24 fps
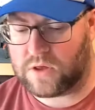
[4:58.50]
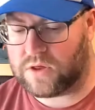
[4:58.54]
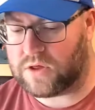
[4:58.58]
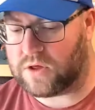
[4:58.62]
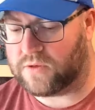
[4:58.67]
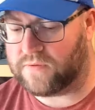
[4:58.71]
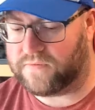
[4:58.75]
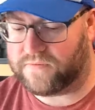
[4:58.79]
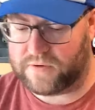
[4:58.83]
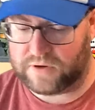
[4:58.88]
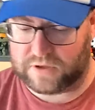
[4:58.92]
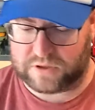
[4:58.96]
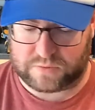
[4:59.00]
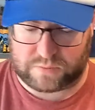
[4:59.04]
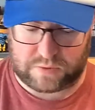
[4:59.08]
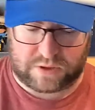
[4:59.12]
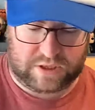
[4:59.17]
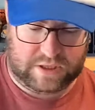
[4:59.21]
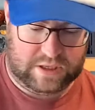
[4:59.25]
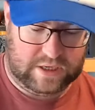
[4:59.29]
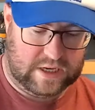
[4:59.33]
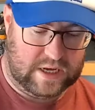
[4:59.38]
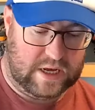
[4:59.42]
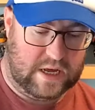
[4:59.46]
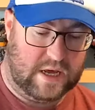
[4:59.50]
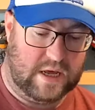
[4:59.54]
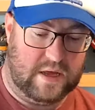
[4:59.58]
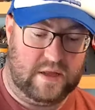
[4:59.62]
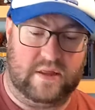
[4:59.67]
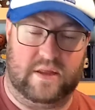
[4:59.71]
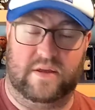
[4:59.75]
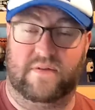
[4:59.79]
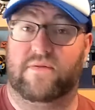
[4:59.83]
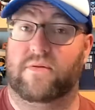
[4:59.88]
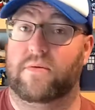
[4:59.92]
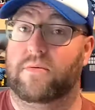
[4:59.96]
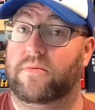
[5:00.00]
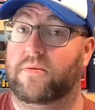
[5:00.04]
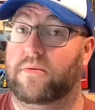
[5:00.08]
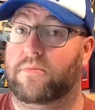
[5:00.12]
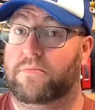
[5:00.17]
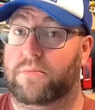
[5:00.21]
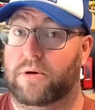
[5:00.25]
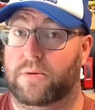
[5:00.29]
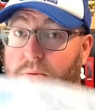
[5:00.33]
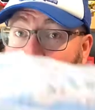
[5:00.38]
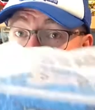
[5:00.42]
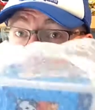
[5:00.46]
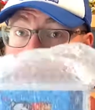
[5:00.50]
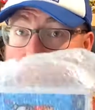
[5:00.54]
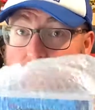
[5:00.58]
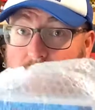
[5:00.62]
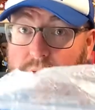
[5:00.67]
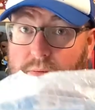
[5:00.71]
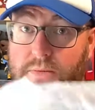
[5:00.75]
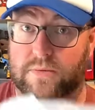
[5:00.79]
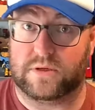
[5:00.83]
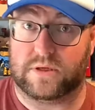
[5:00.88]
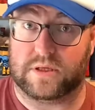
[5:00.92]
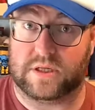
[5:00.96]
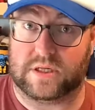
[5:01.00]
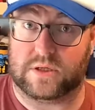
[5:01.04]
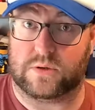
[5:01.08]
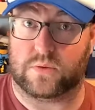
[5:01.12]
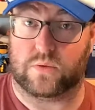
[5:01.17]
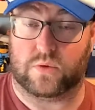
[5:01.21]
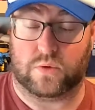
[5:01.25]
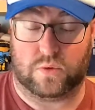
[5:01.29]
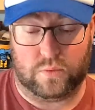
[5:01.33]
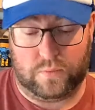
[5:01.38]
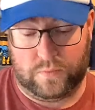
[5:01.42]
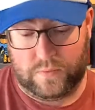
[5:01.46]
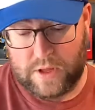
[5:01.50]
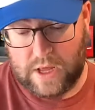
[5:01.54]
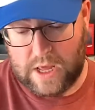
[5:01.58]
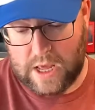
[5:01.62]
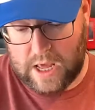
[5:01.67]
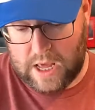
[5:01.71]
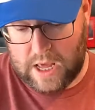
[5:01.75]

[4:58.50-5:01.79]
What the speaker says: So the first one They've bubble wrapped them, so that's all cool.